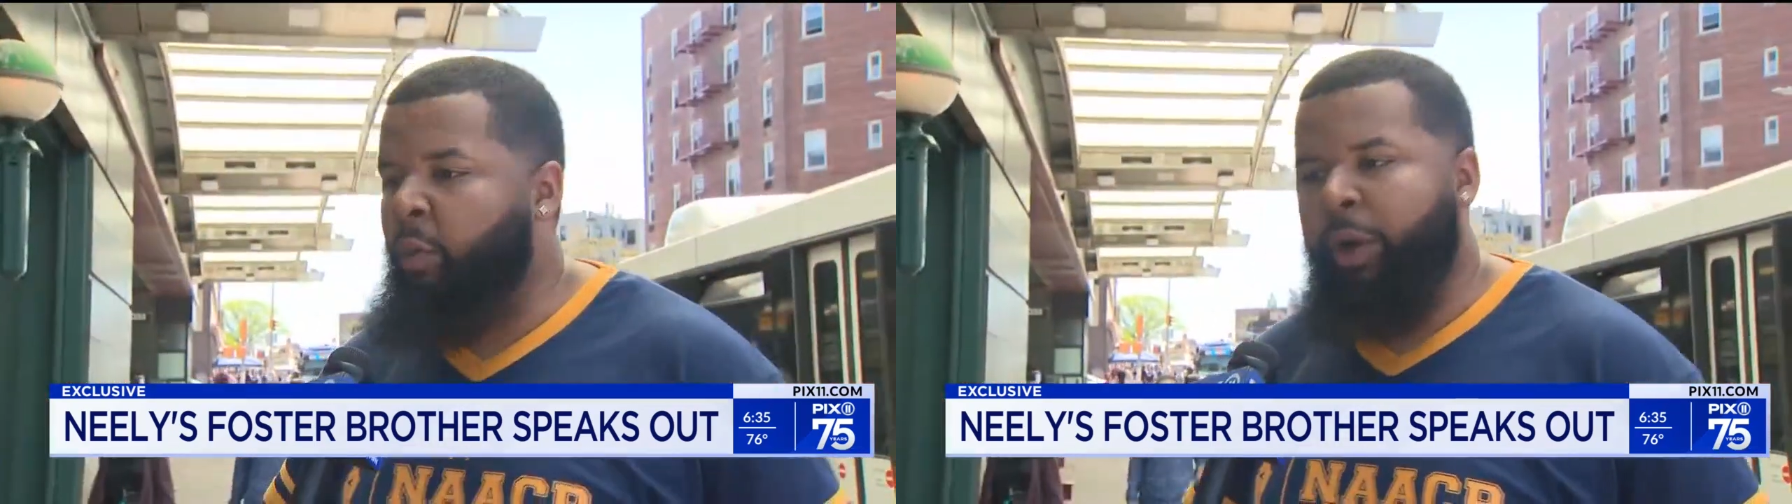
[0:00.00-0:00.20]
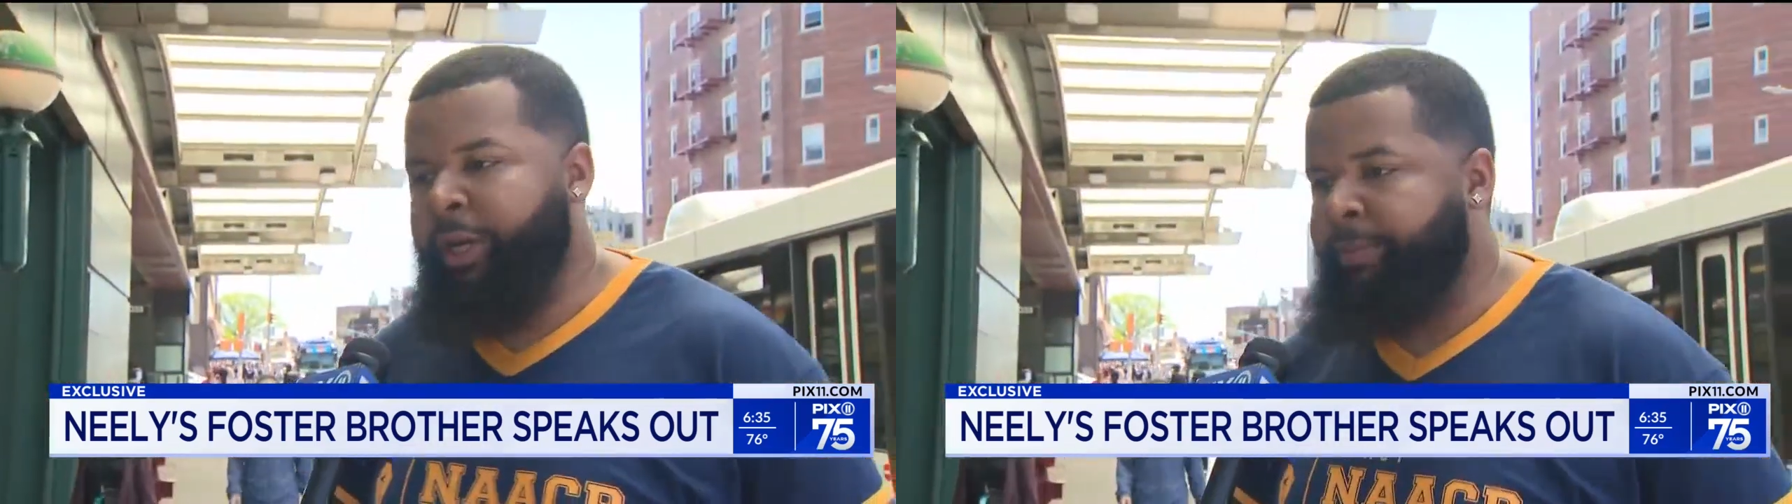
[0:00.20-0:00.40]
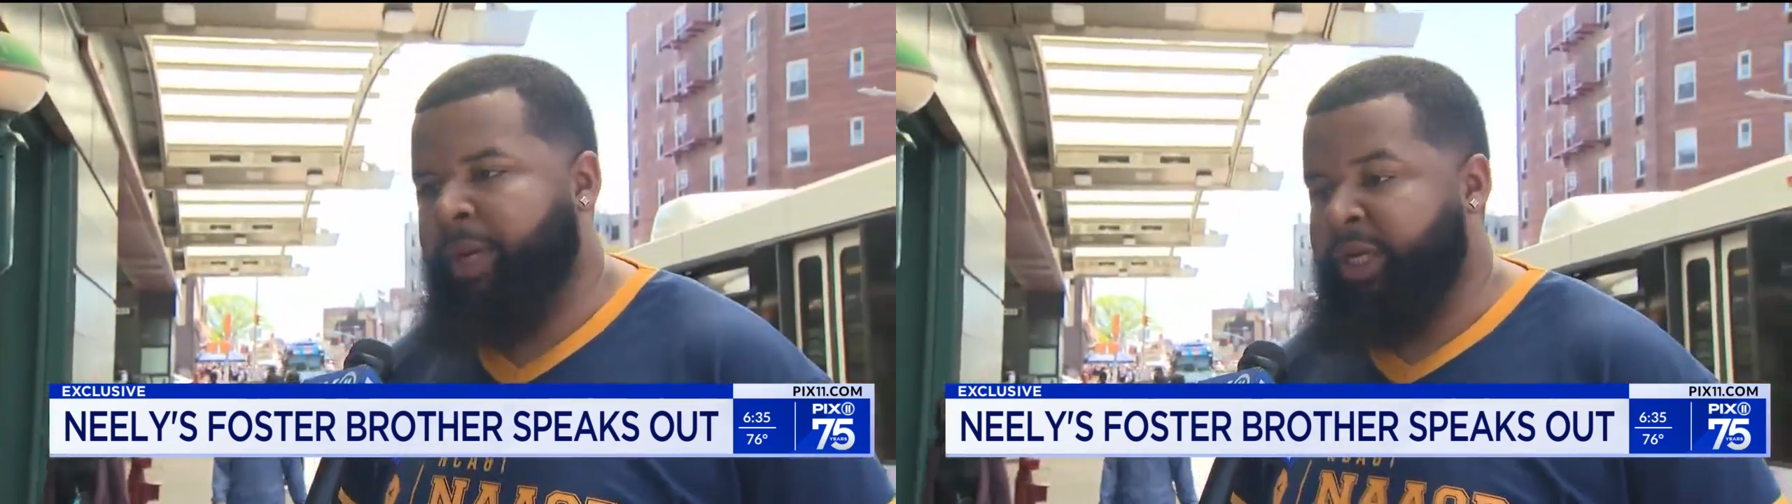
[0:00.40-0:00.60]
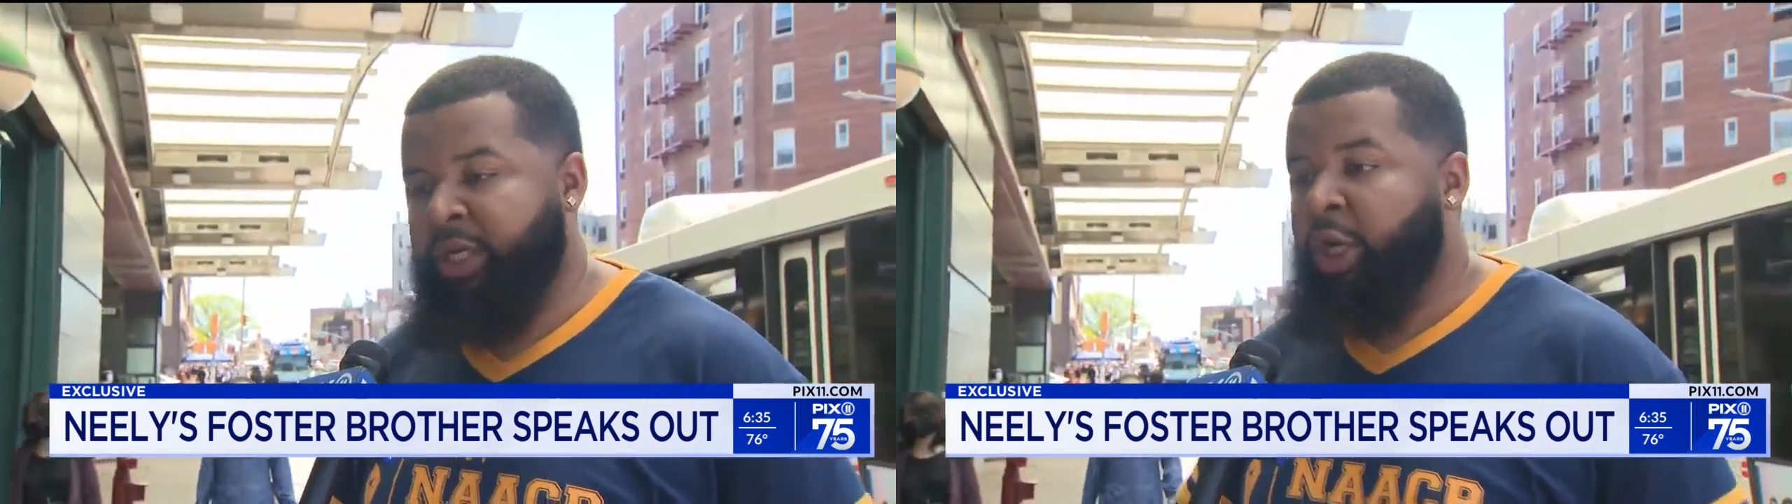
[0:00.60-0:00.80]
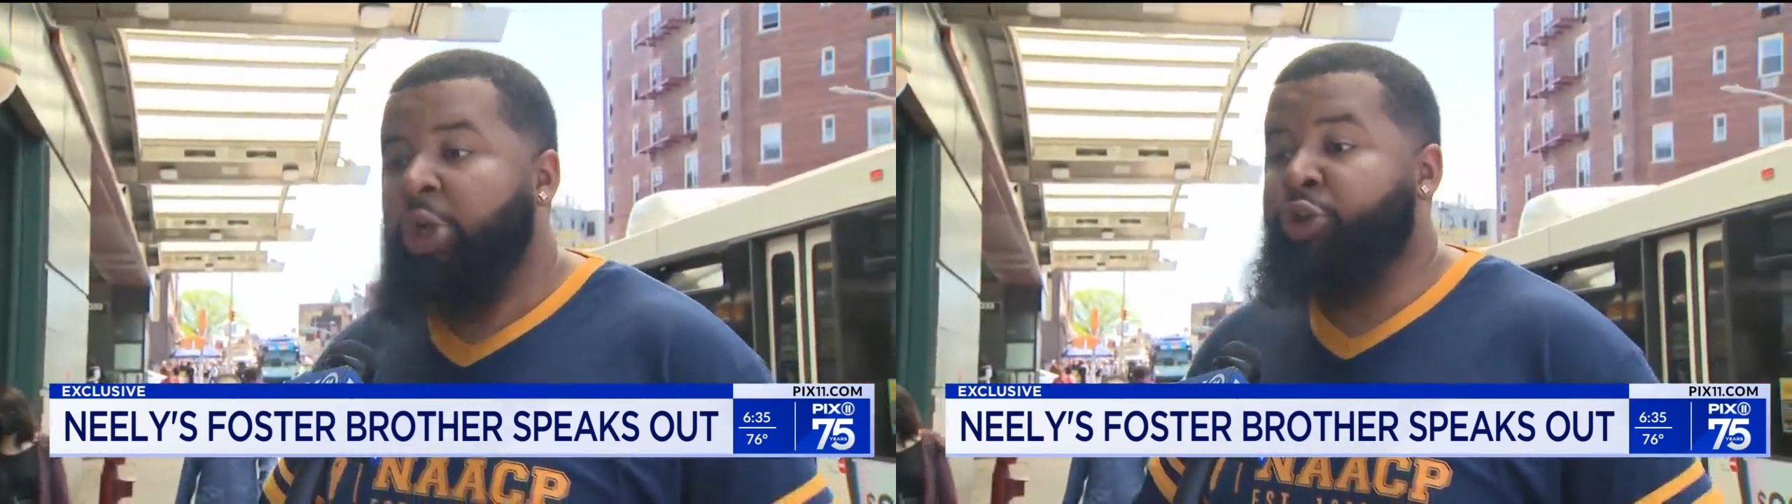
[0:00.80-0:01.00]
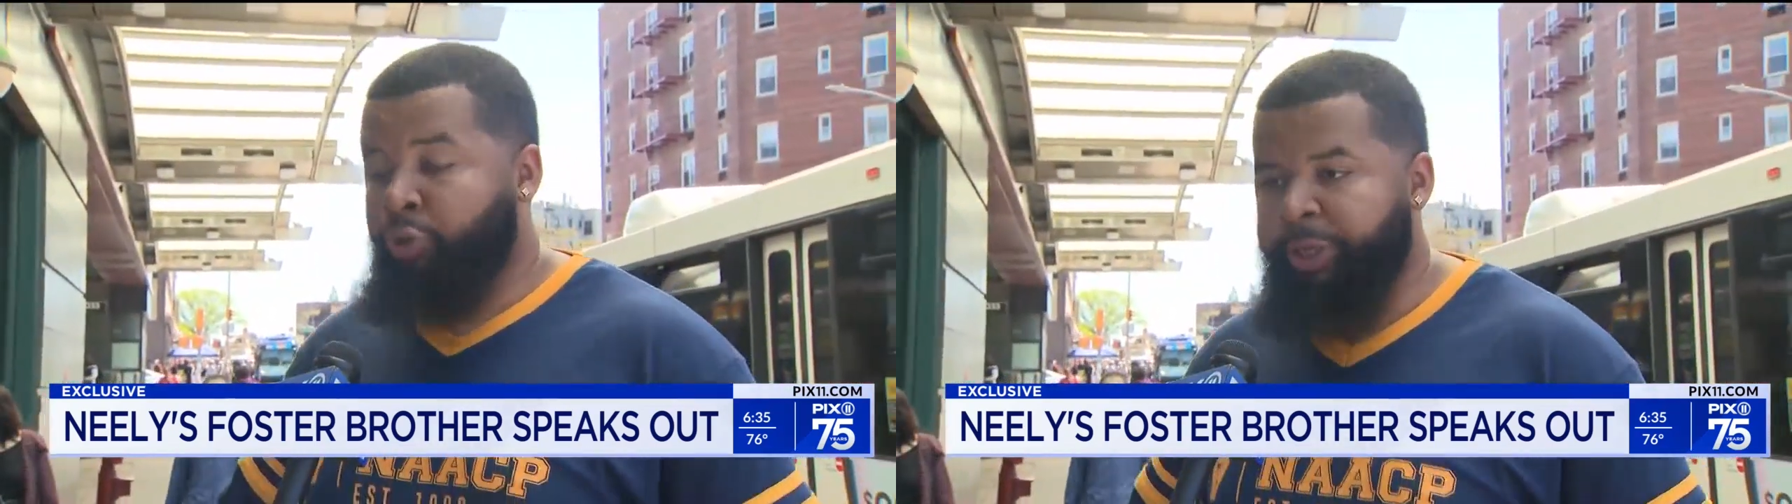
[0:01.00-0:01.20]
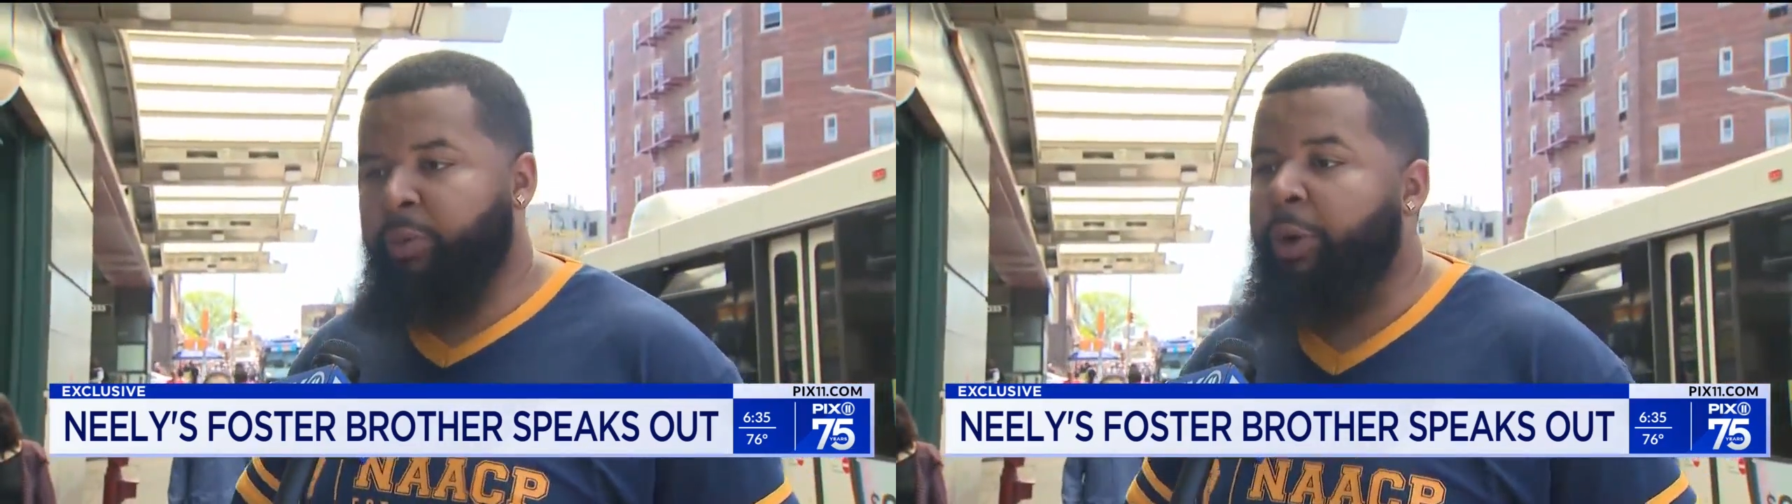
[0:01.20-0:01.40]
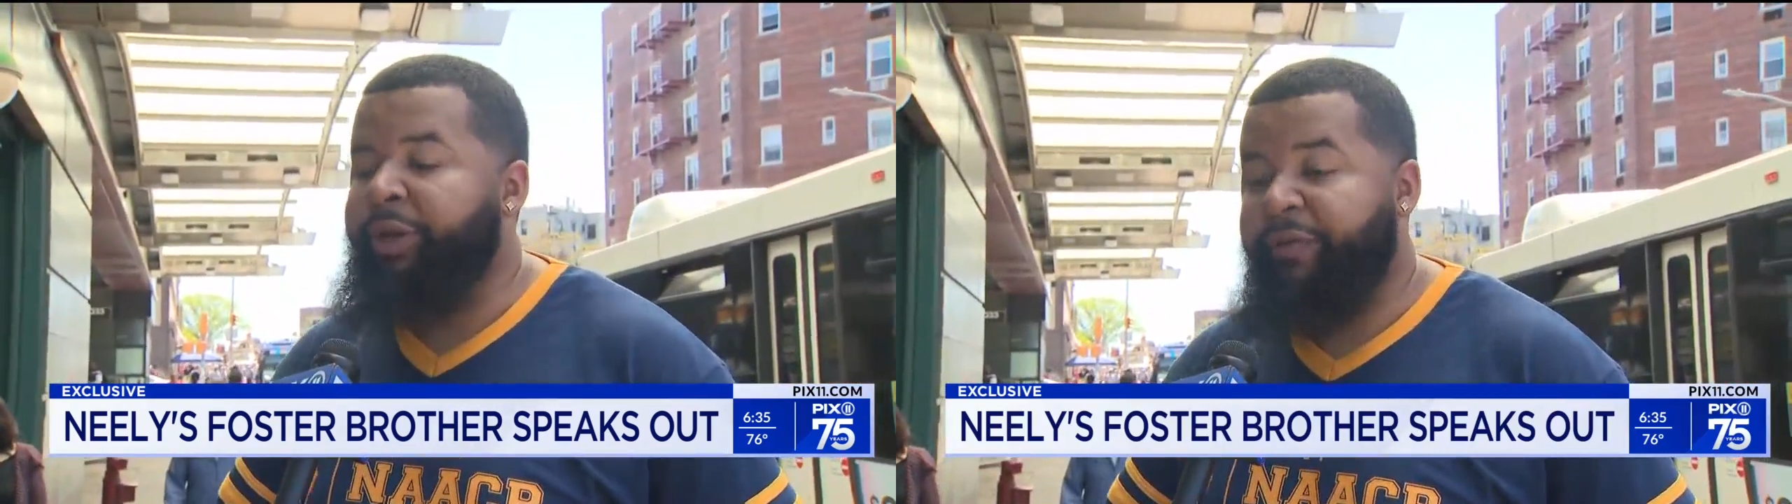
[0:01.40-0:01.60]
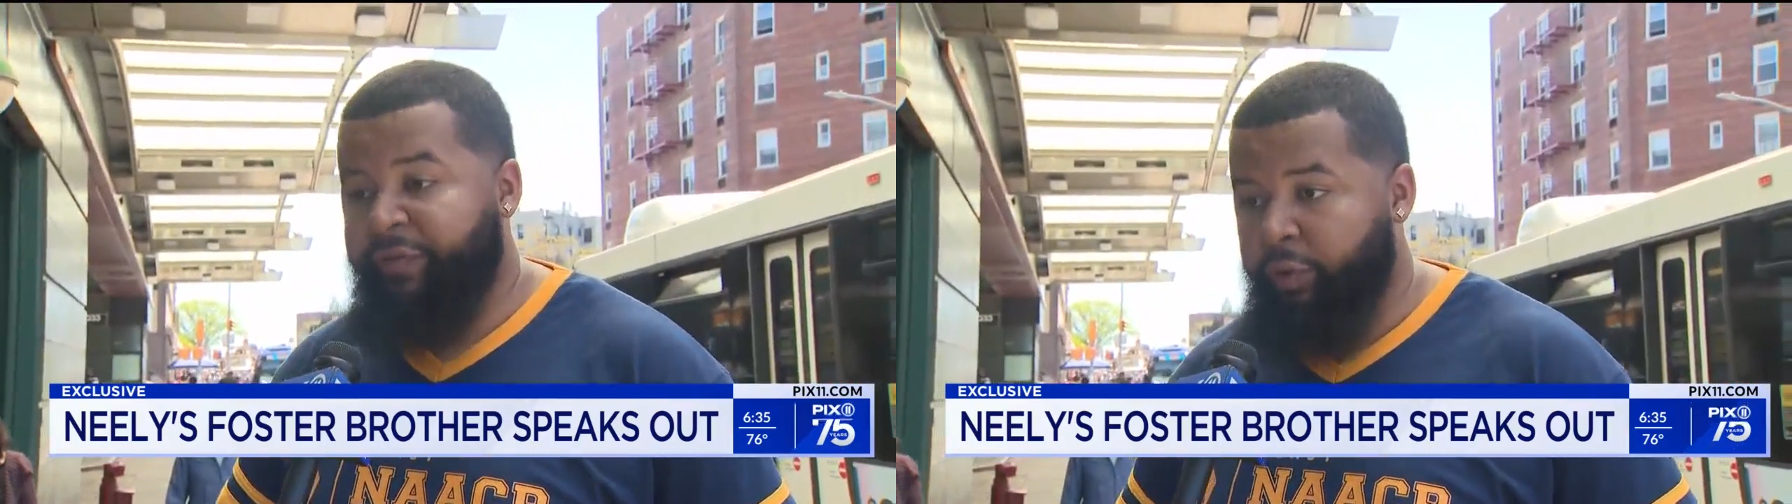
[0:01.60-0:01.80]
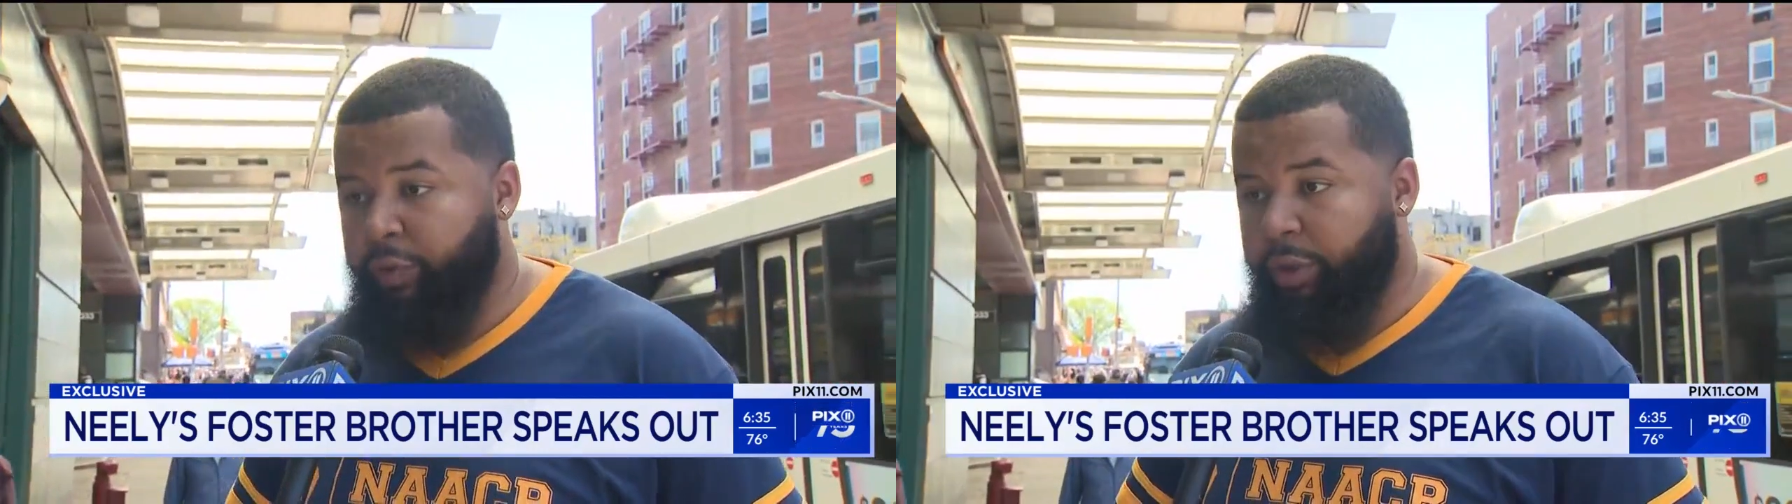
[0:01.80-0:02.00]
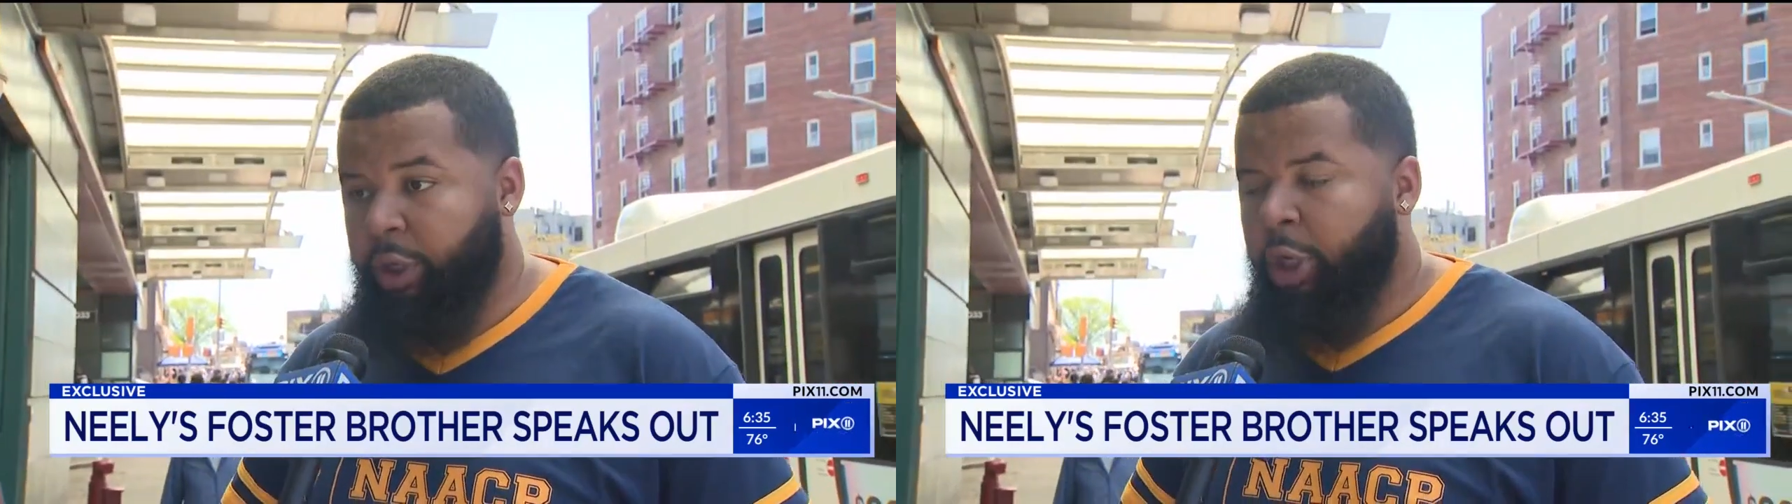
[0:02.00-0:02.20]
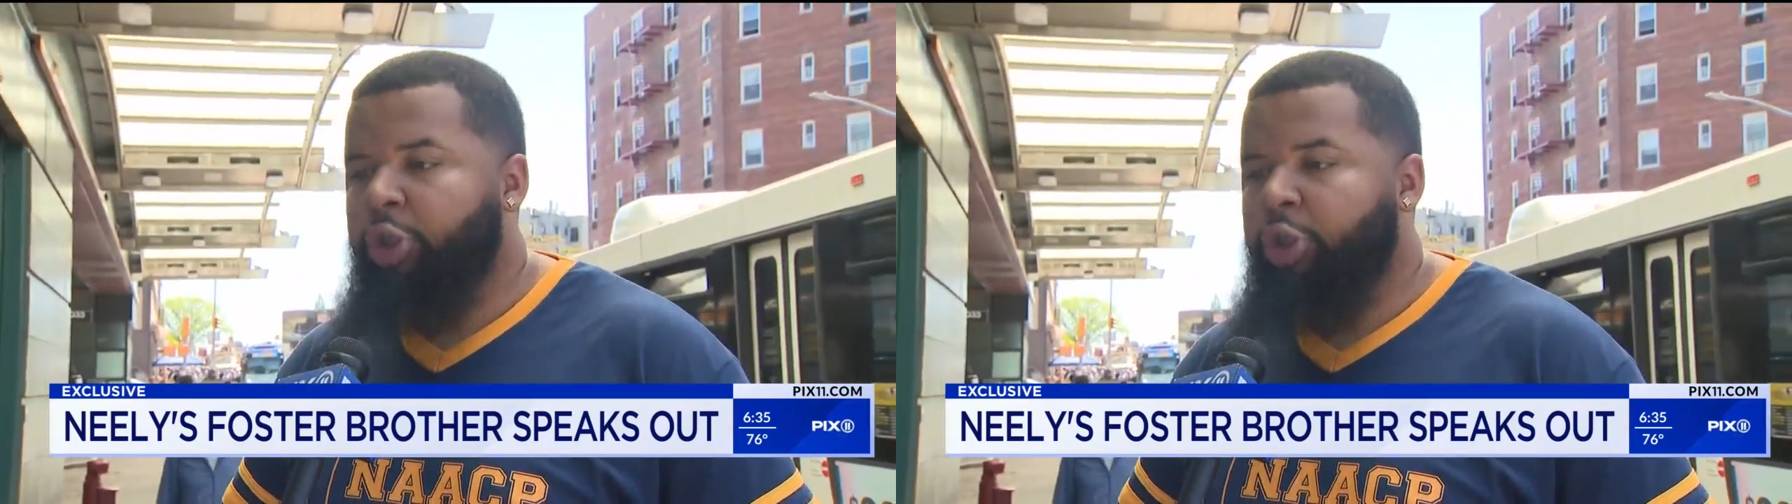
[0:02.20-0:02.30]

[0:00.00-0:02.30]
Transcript: wanted money. Jordan wanted food.